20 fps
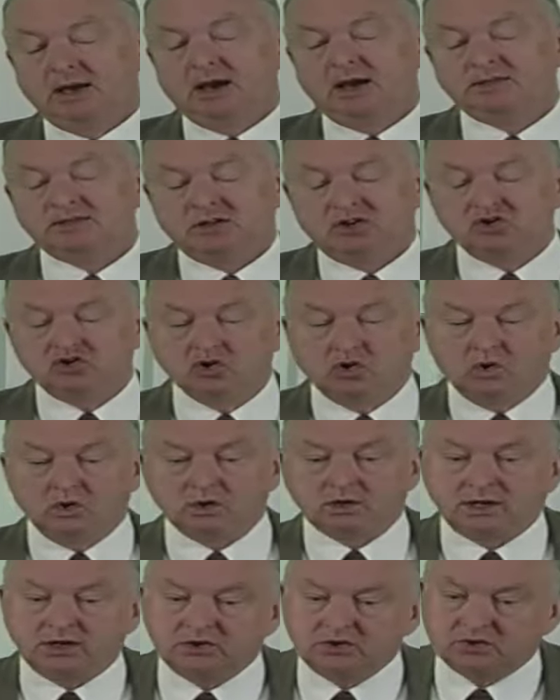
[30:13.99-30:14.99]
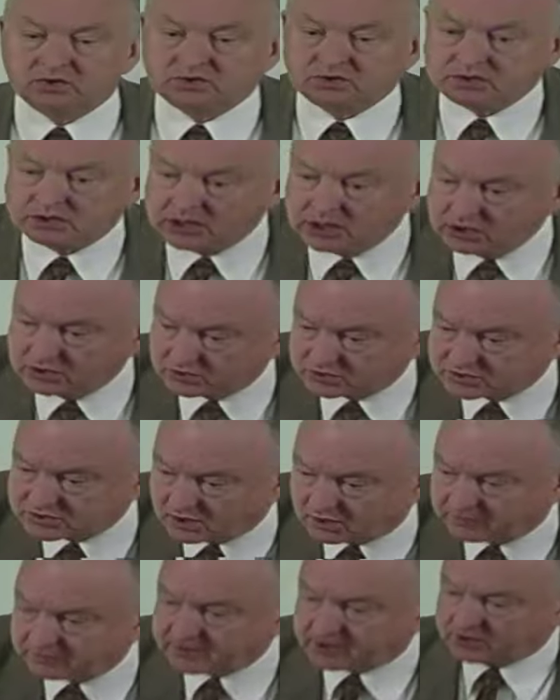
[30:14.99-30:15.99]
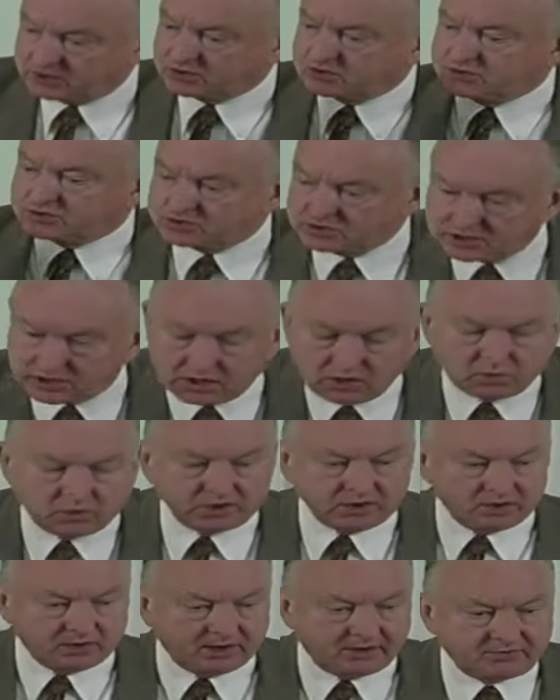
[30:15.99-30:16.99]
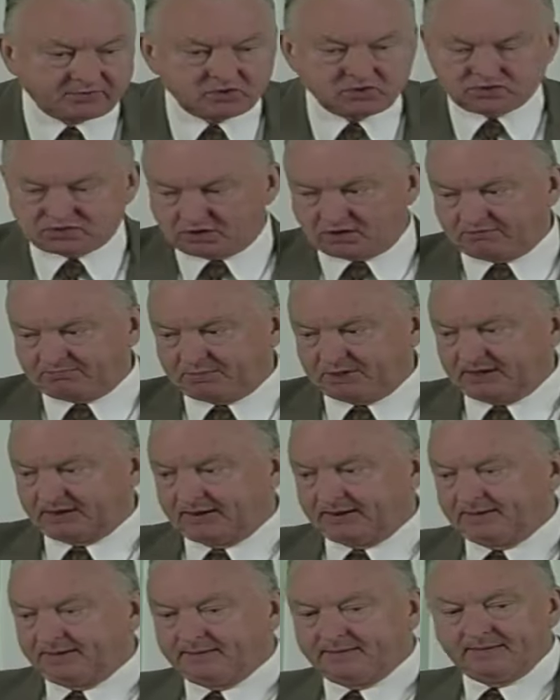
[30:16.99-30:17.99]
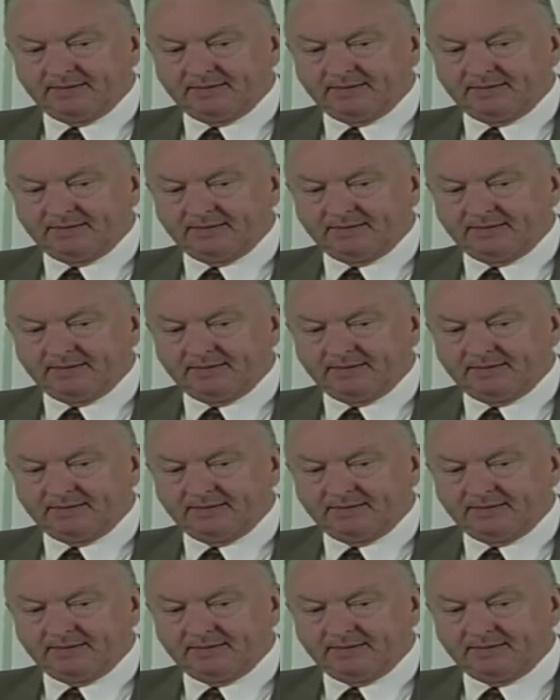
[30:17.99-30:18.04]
I said, Joel, can you see yourself? Can you see where you left yourself behind?